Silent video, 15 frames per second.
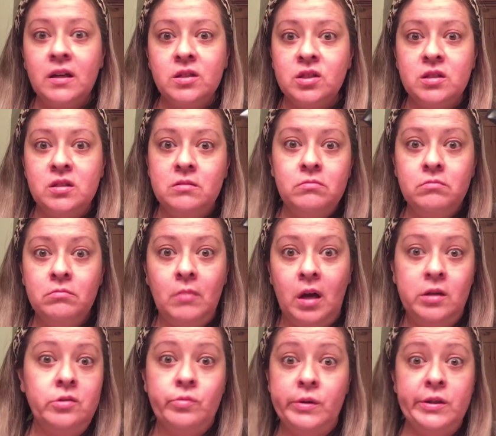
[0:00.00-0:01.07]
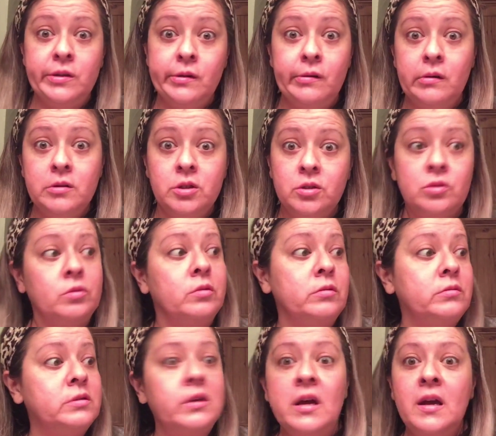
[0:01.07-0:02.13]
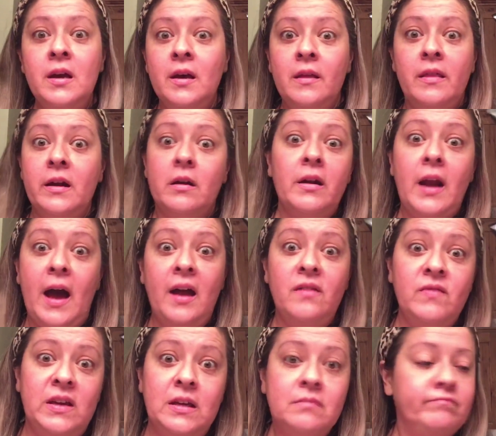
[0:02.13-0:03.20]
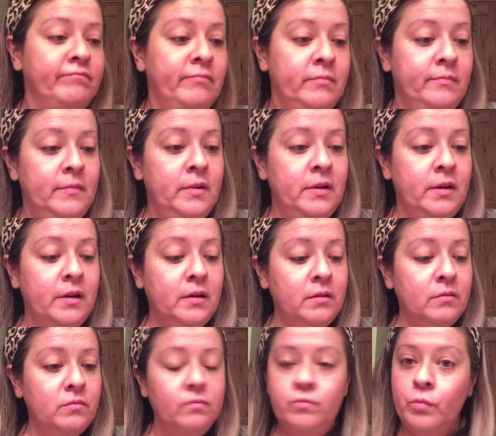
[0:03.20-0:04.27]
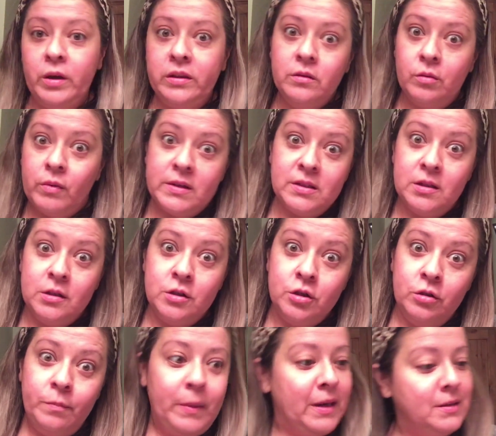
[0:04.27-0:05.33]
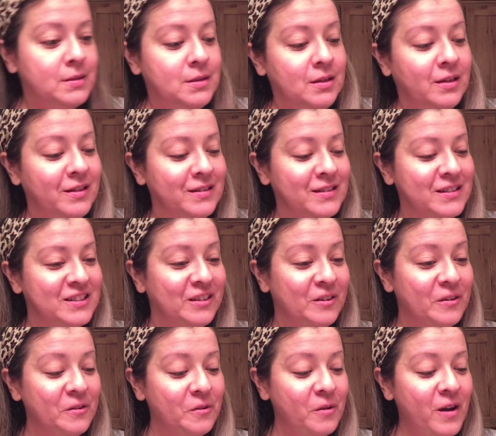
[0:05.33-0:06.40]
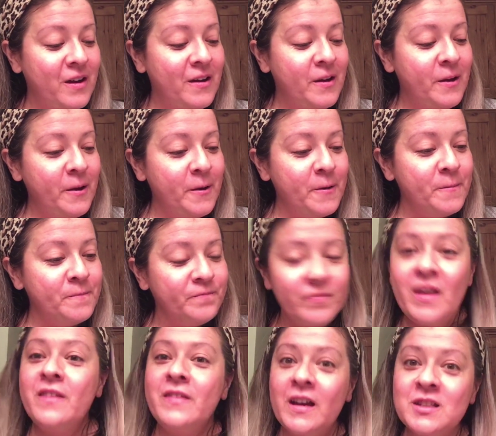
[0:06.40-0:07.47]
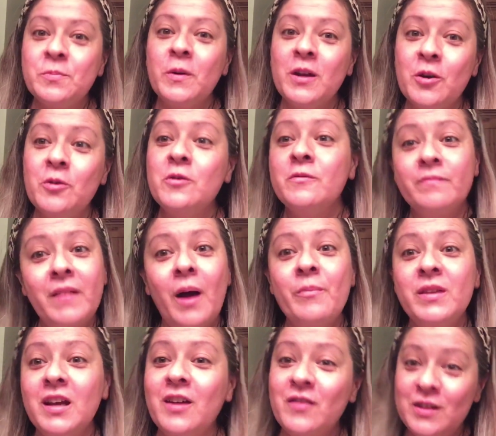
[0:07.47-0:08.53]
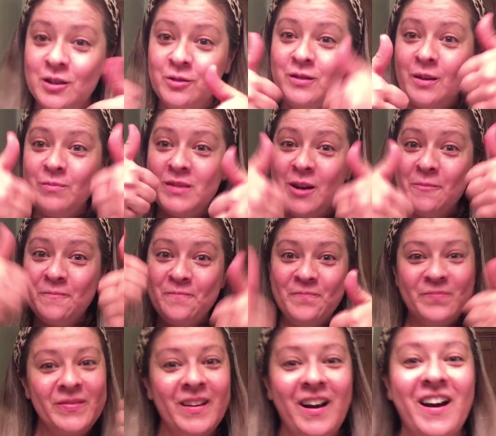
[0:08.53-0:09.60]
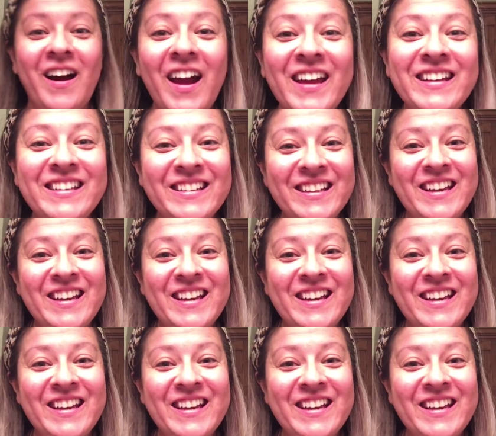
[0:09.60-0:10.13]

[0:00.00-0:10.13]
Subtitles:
I just went to the grocery store. It was there at Hy-Vee with the rest of the toothpaste. So that's pretty cool. I'm gonna give it 2 thumbs up. All right.